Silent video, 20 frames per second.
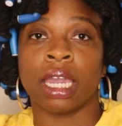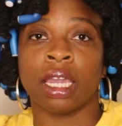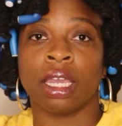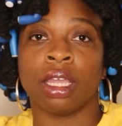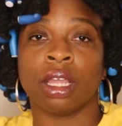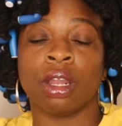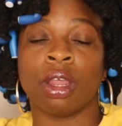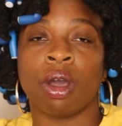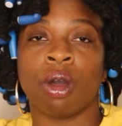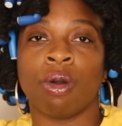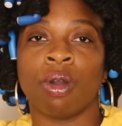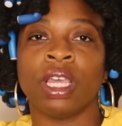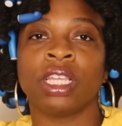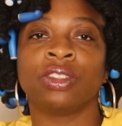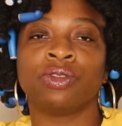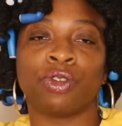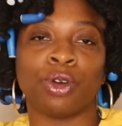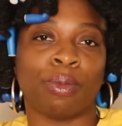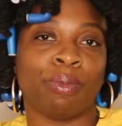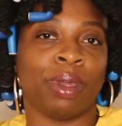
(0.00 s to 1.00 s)
you know,
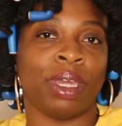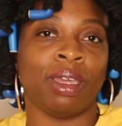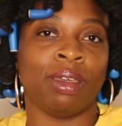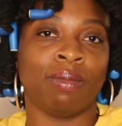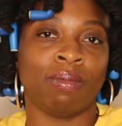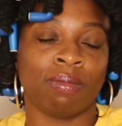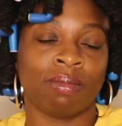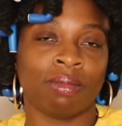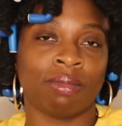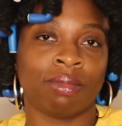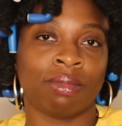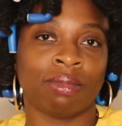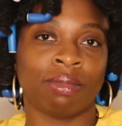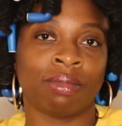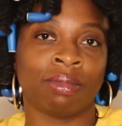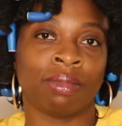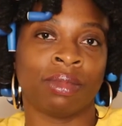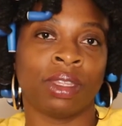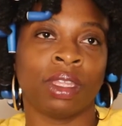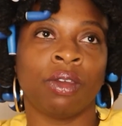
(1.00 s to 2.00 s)
it's for me.
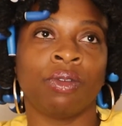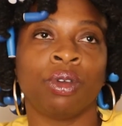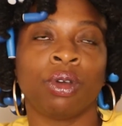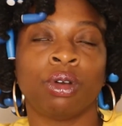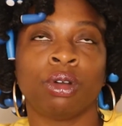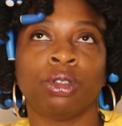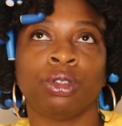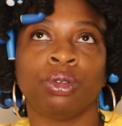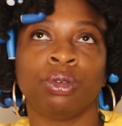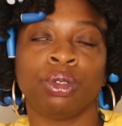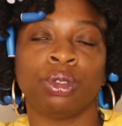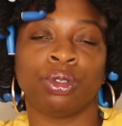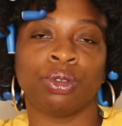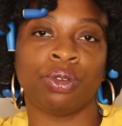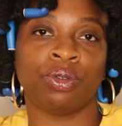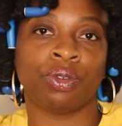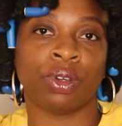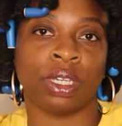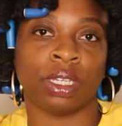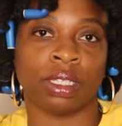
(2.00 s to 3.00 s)
If you're gonna do
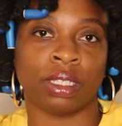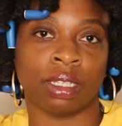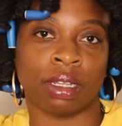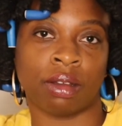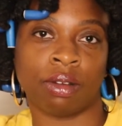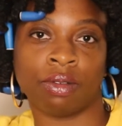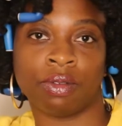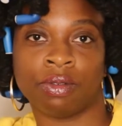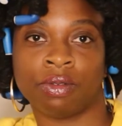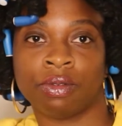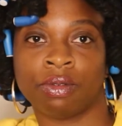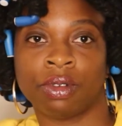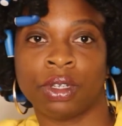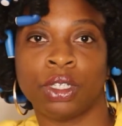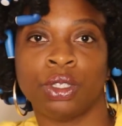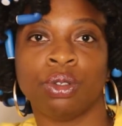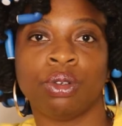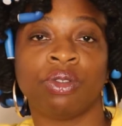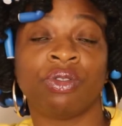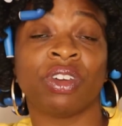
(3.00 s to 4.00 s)
it for yourself.
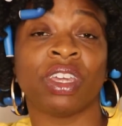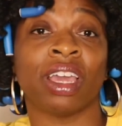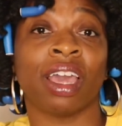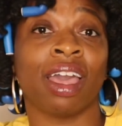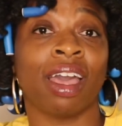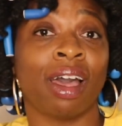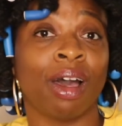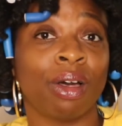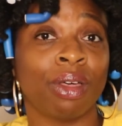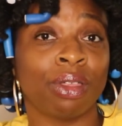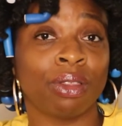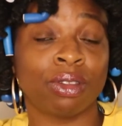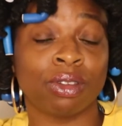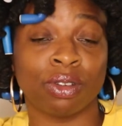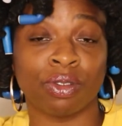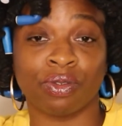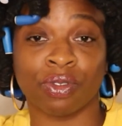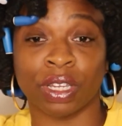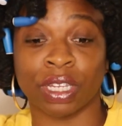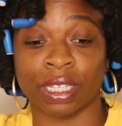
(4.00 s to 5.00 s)
Do it for your health,
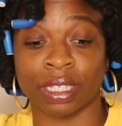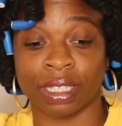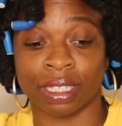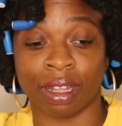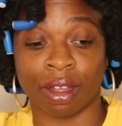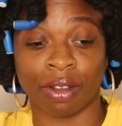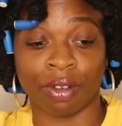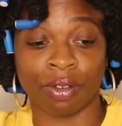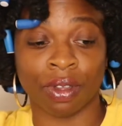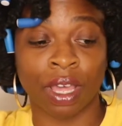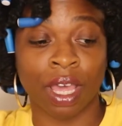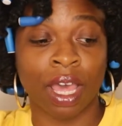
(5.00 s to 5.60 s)
do it for yourself.